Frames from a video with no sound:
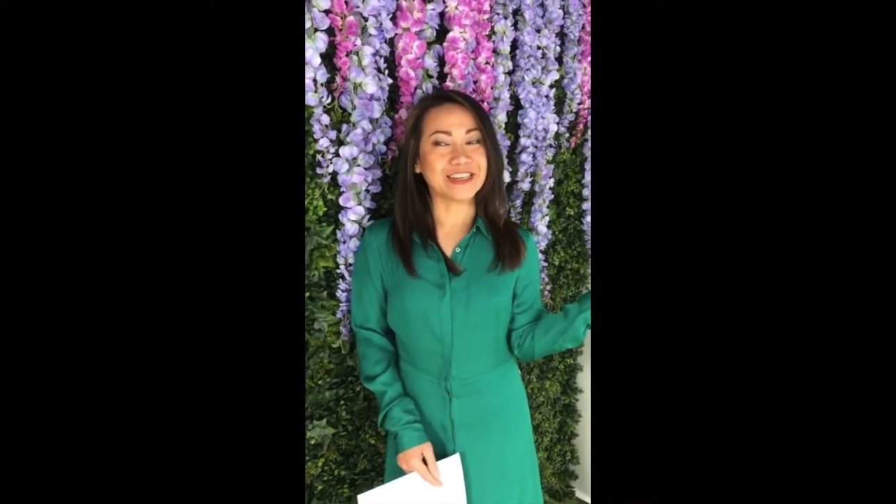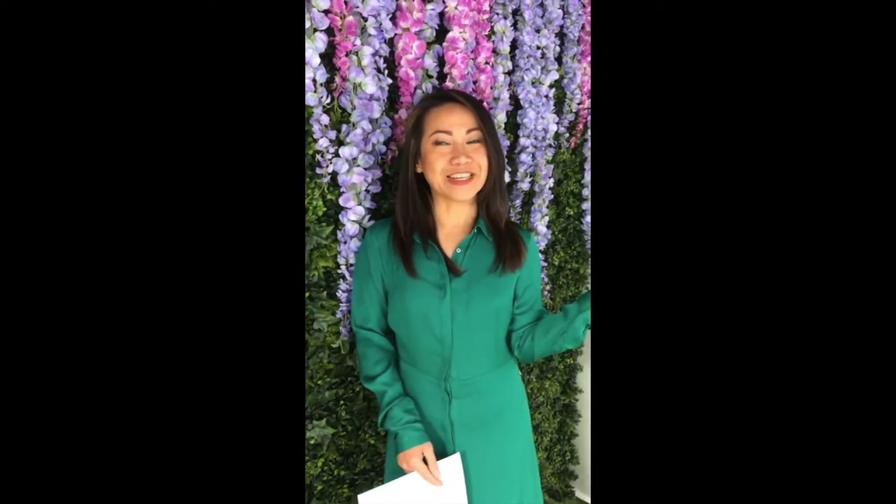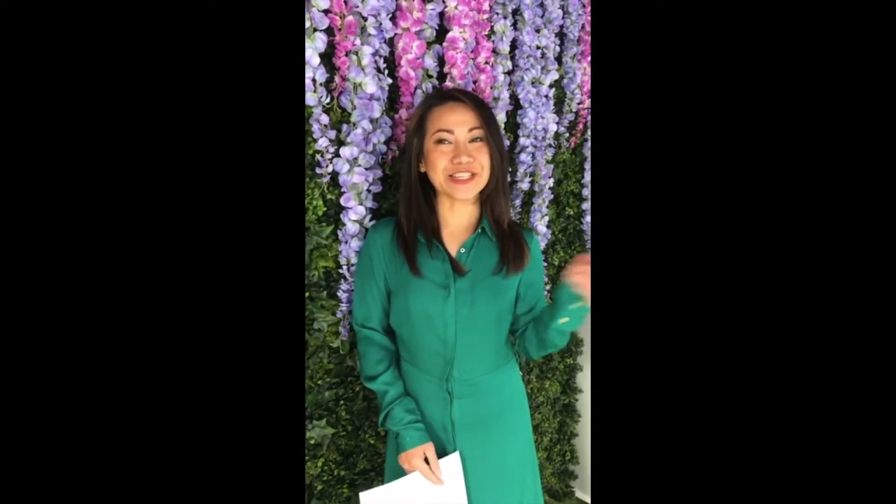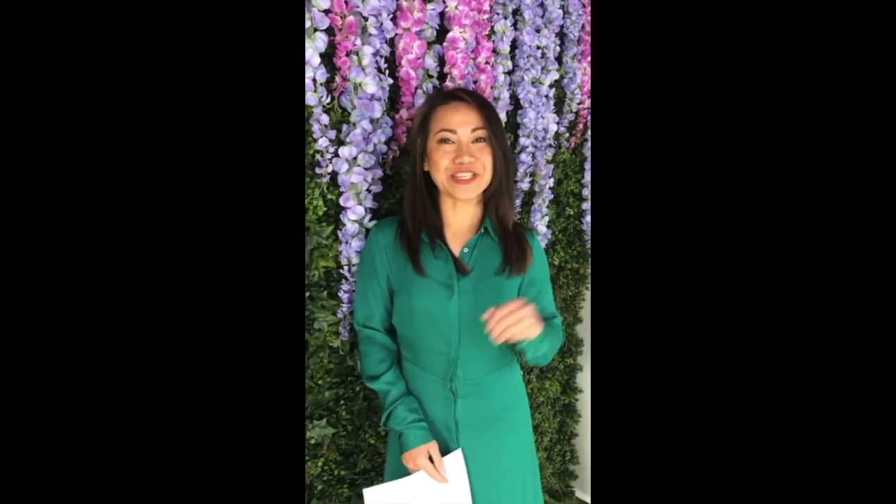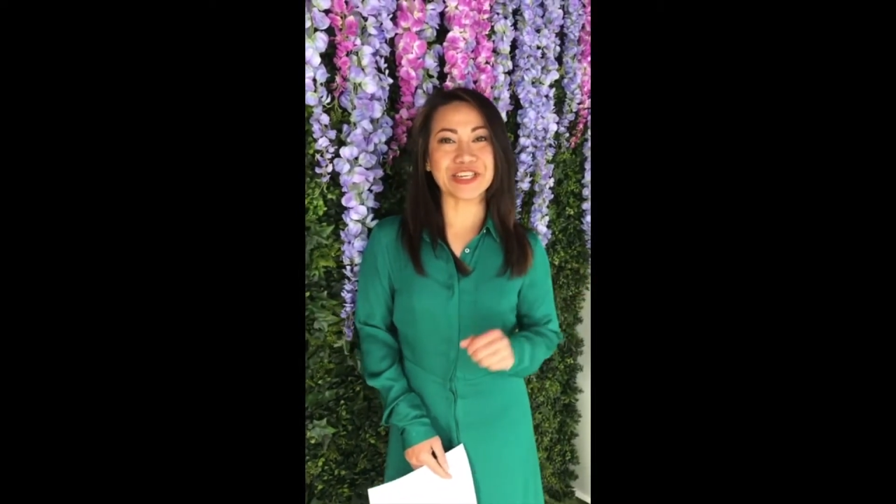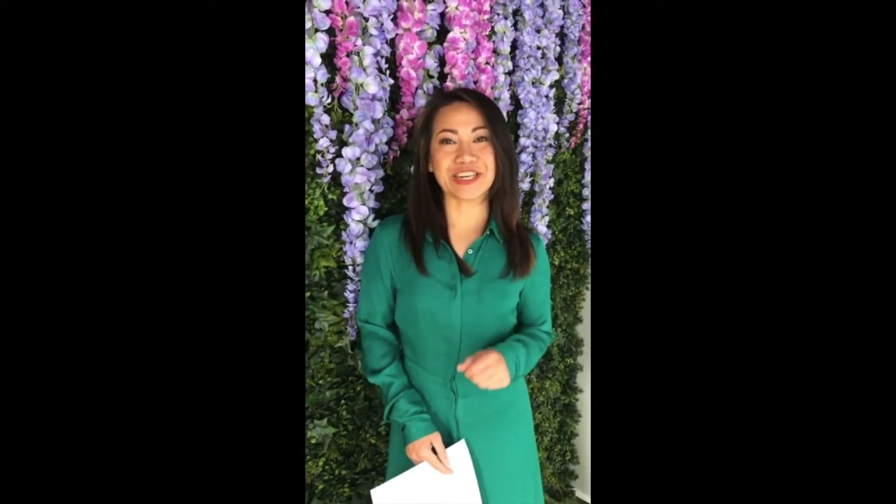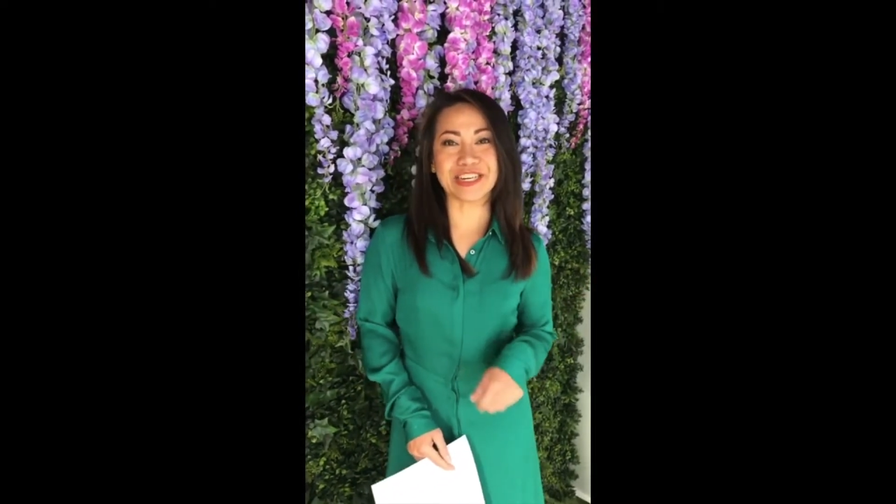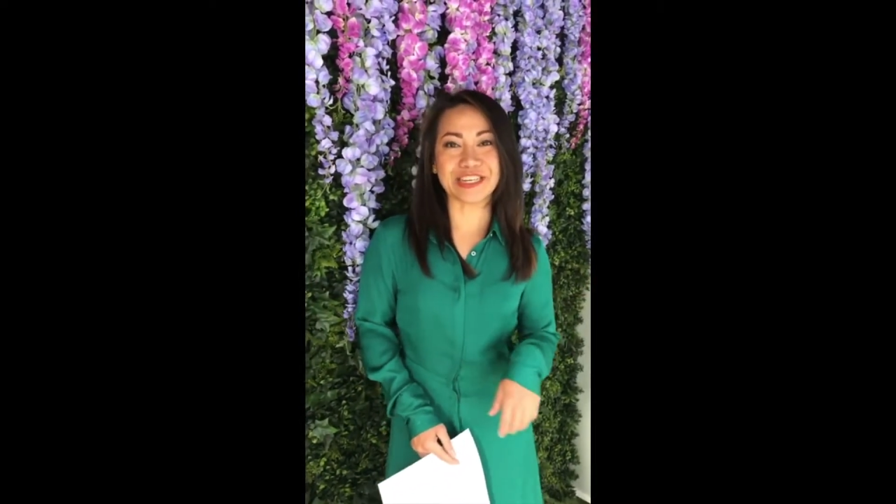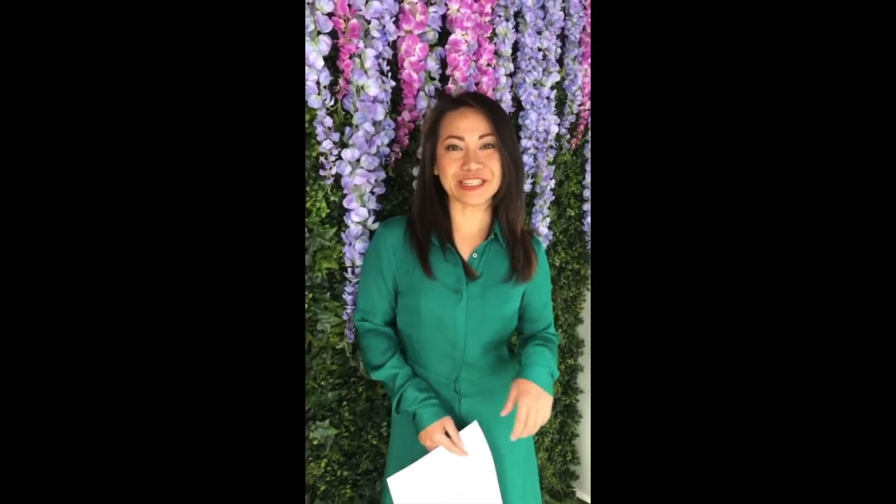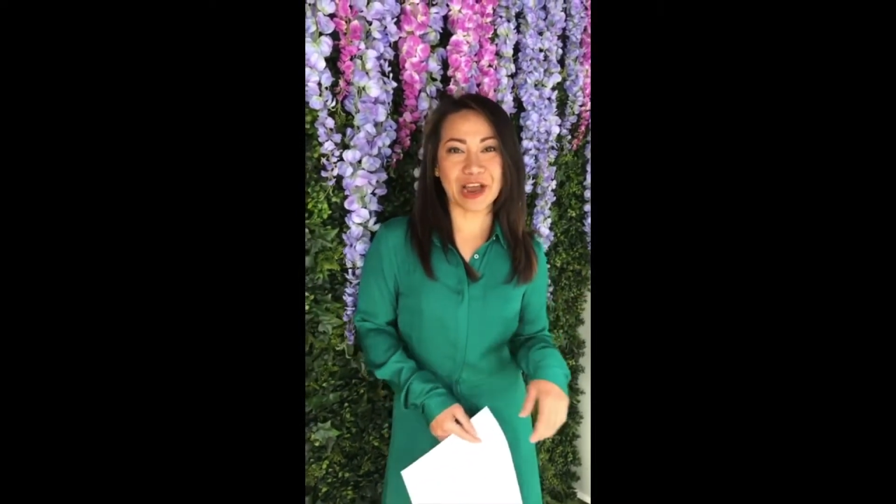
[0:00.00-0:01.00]
this year
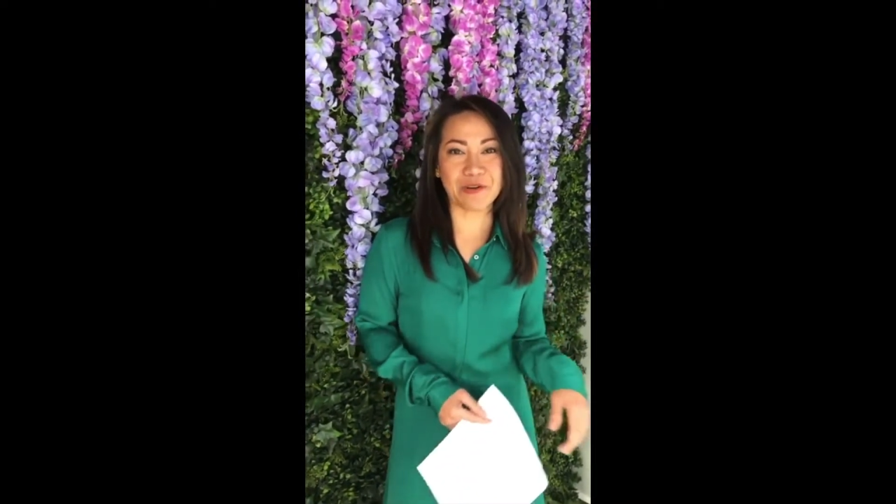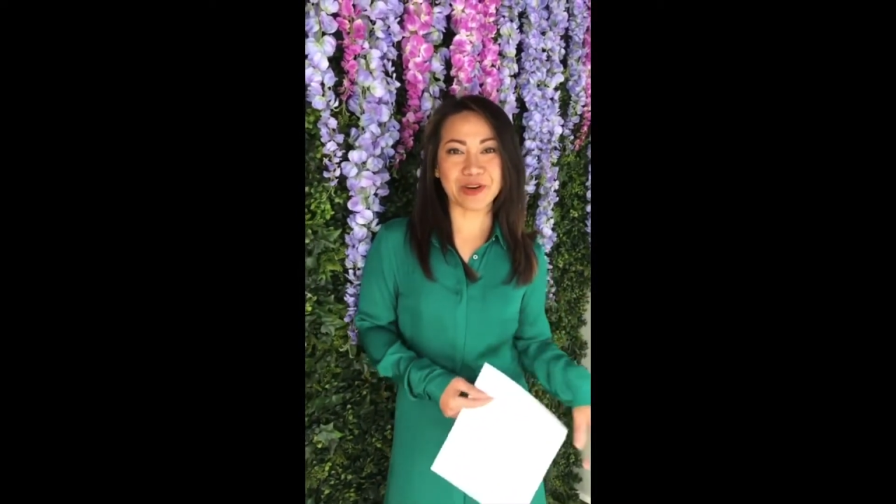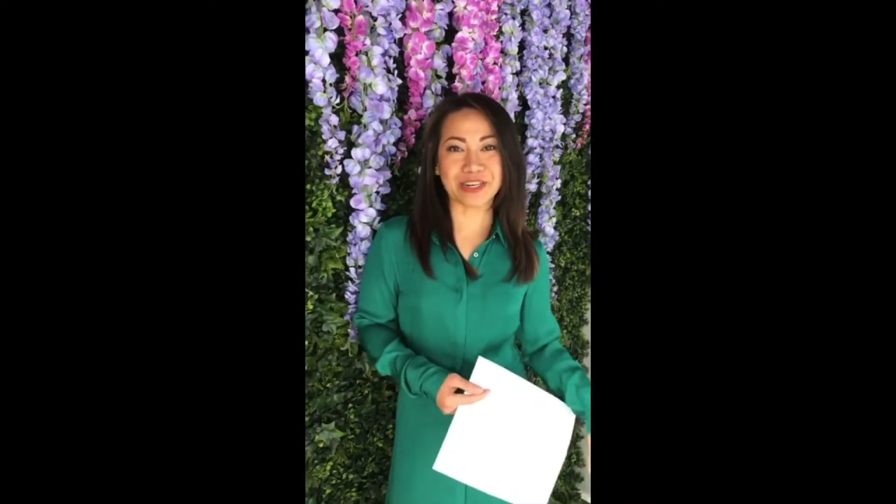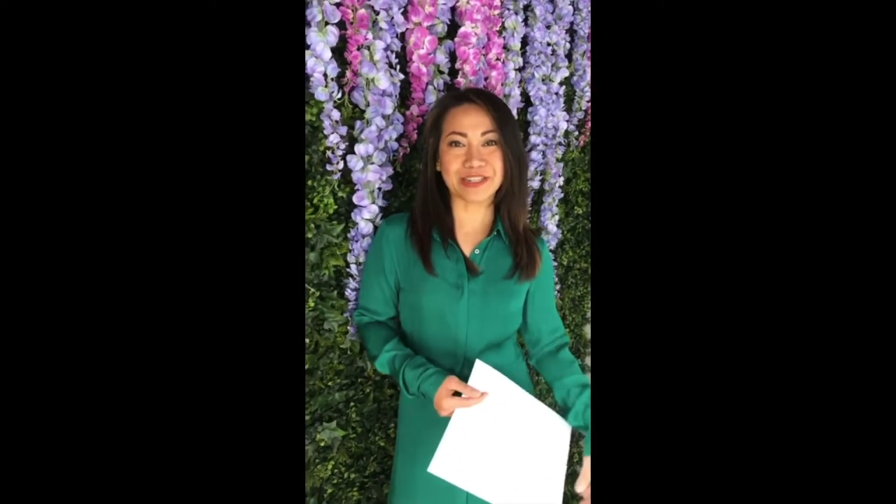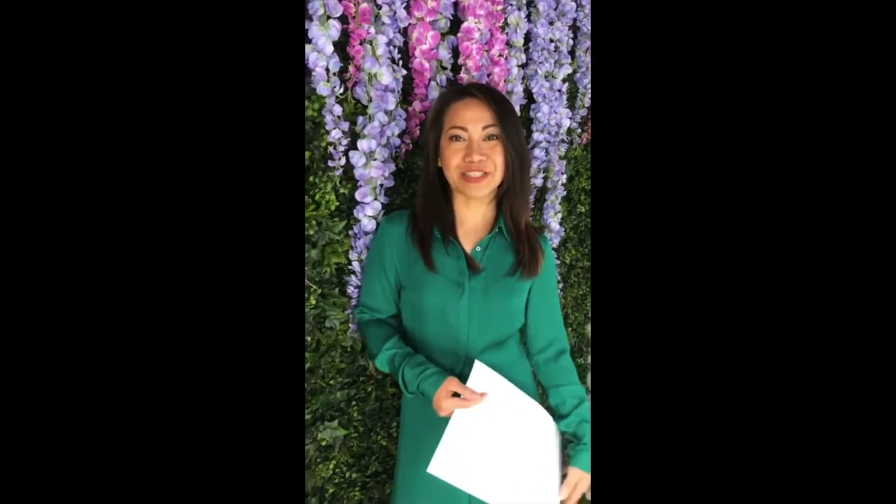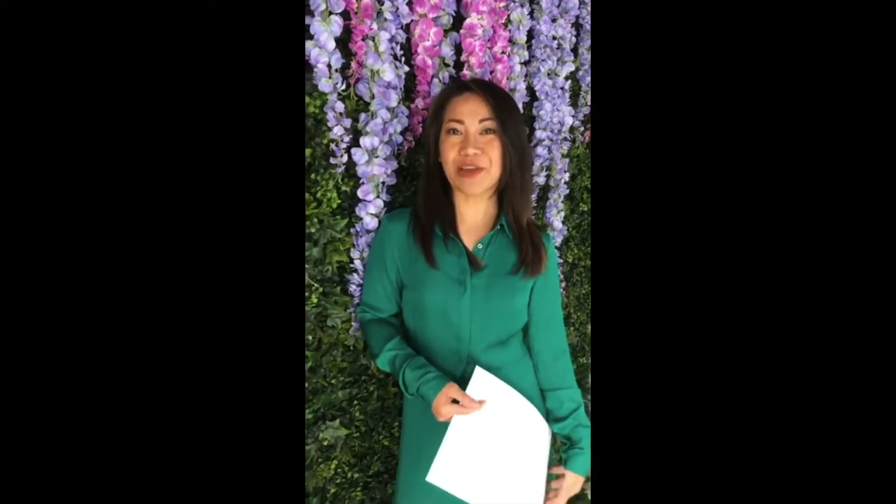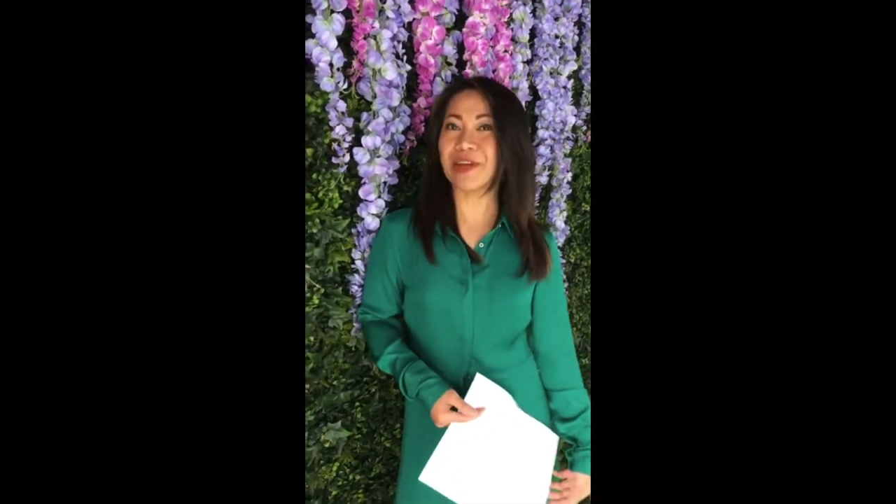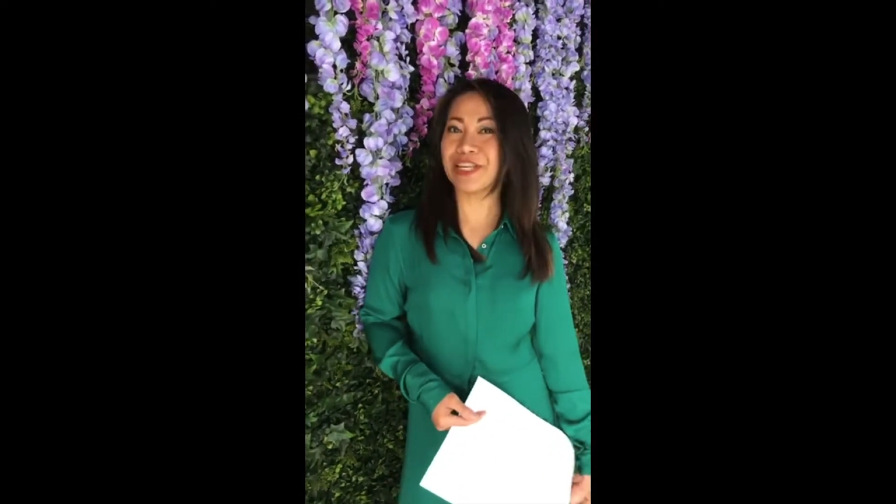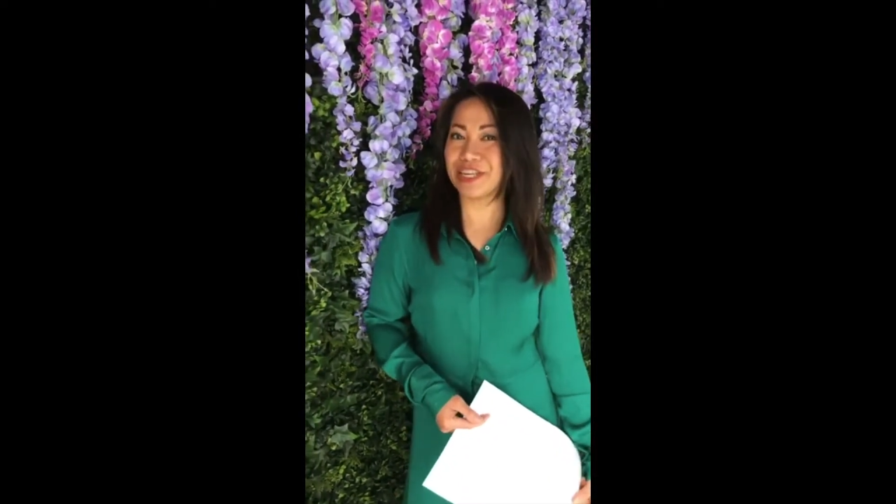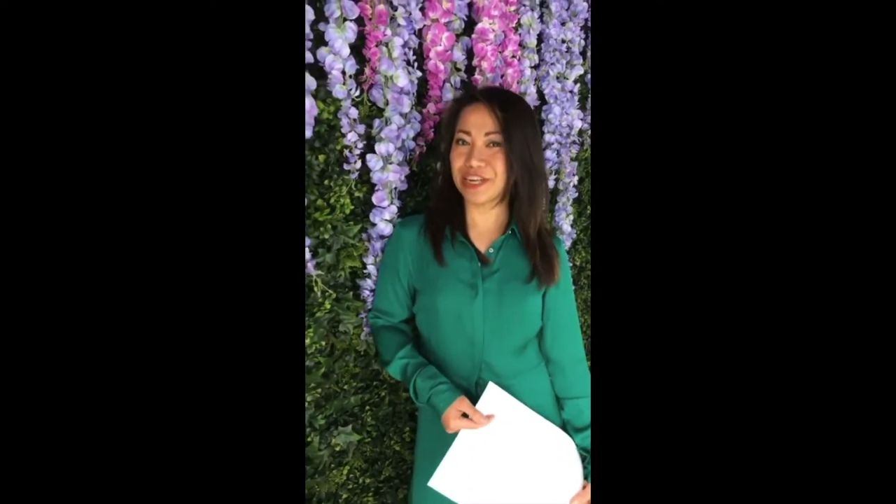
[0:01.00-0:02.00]
is our
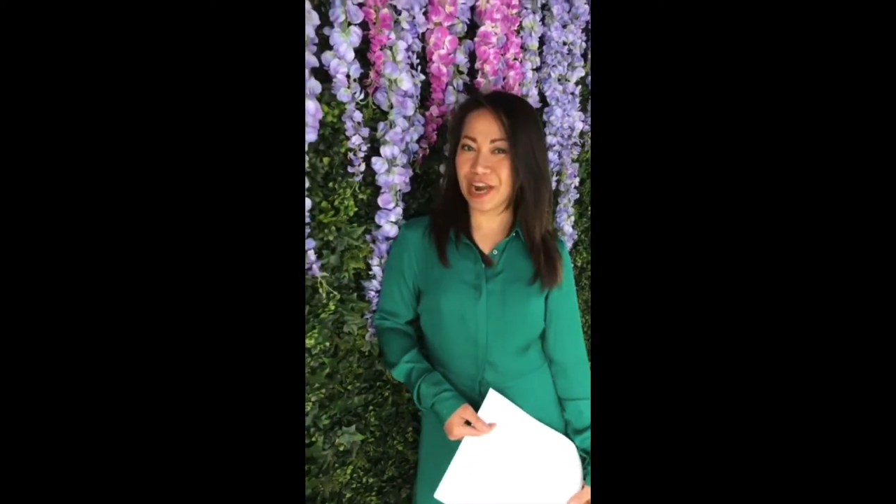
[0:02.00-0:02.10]
7 year